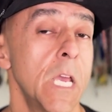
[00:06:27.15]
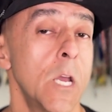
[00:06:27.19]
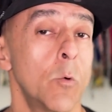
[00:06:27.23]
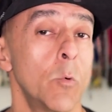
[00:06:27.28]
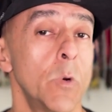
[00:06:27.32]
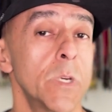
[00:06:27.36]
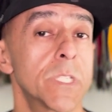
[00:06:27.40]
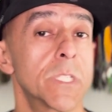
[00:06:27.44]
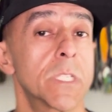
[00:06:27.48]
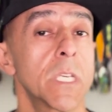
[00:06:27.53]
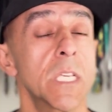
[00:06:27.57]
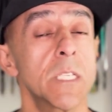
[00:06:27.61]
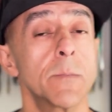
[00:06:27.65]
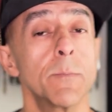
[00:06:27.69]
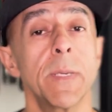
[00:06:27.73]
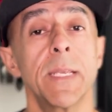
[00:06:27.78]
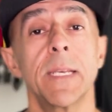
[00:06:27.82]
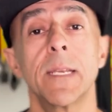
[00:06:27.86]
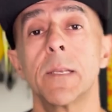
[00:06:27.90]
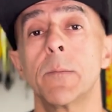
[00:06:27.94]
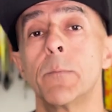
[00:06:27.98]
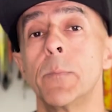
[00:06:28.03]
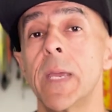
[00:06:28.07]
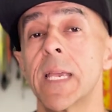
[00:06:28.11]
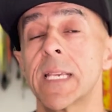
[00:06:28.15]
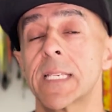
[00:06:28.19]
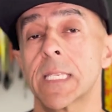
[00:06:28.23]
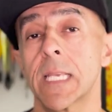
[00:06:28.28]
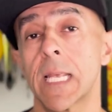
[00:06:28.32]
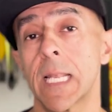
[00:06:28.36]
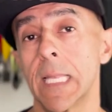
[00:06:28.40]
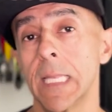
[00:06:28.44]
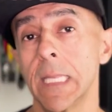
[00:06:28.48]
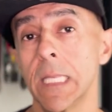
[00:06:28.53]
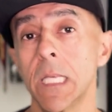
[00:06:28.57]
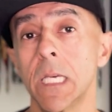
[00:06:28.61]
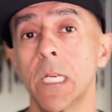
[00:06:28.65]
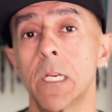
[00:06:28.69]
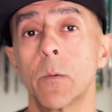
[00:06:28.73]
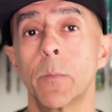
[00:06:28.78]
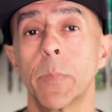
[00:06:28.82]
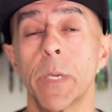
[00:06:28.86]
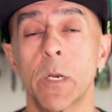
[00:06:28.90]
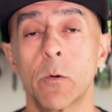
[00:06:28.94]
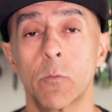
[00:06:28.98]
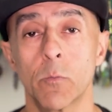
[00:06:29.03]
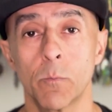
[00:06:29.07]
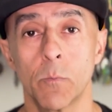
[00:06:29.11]
which does mean it makes it a little
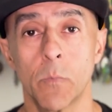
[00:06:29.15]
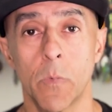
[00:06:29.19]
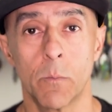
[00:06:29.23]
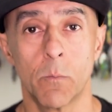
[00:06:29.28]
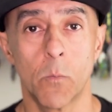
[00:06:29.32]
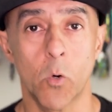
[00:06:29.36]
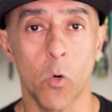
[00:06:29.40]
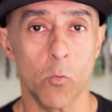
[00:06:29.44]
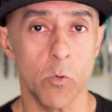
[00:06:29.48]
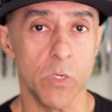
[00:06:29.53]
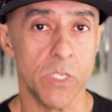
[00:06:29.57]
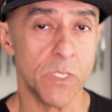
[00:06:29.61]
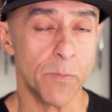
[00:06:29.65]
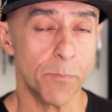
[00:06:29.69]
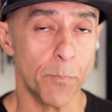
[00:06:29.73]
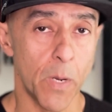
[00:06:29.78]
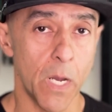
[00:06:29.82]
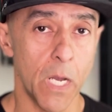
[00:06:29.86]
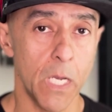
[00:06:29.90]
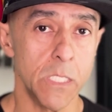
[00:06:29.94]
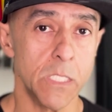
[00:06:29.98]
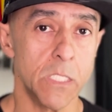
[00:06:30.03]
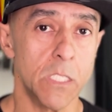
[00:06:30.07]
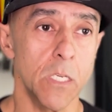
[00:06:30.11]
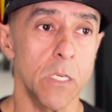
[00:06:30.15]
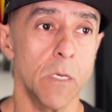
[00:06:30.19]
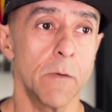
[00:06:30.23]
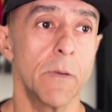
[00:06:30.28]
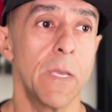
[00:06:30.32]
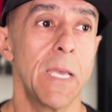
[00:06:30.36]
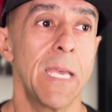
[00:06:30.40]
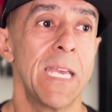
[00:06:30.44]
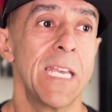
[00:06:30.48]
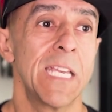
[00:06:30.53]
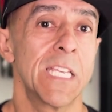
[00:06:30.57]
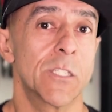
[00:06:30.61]
bit more responsive,